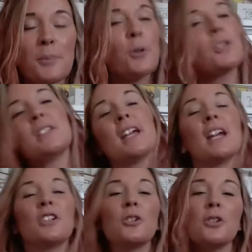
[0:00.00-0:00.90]
bursting
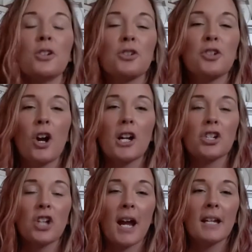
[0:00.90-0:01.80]
and your star
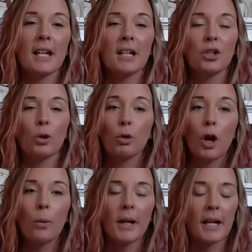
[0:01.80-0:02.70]
is shining and you're
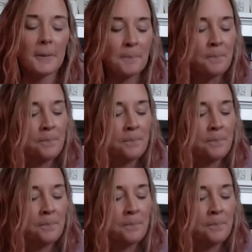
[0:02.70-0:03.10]
growing,